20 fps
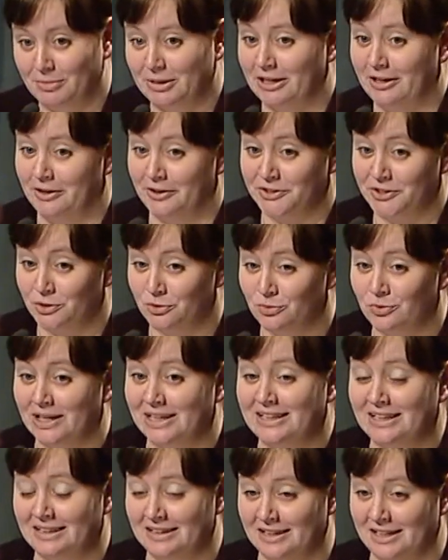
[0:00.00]
but I also
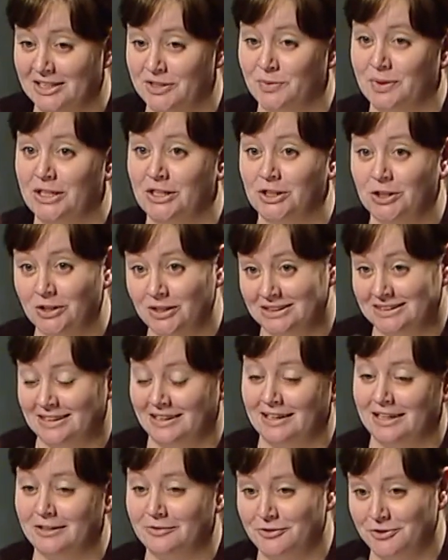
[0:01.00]
recognize what it looks
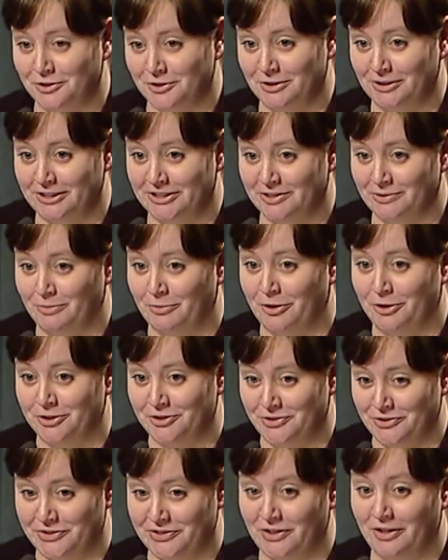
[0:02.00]
like if journalism marshals